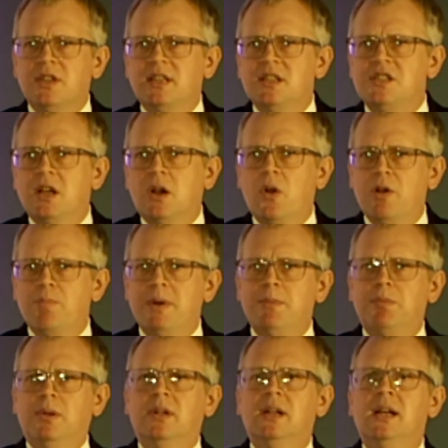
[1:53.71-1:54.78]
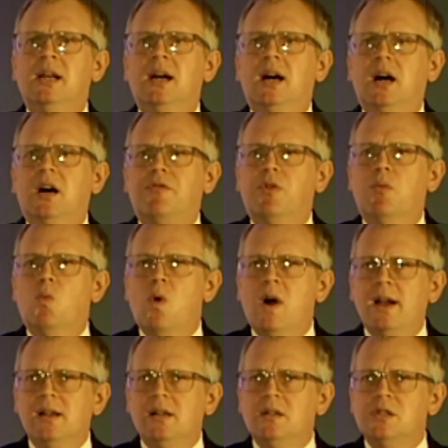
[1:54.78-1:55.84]
I can see a lot of people from
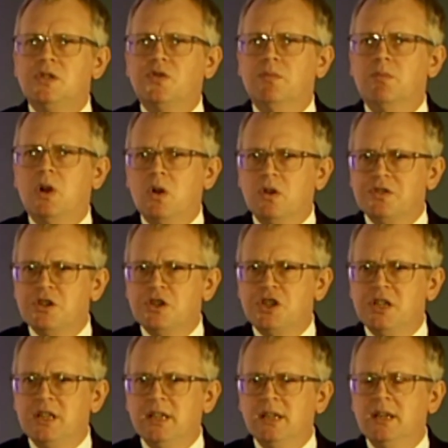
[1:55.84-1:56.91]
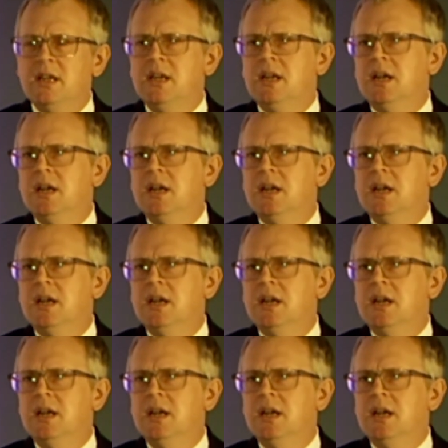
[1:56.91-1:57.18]
Wales, from Gloucestershire,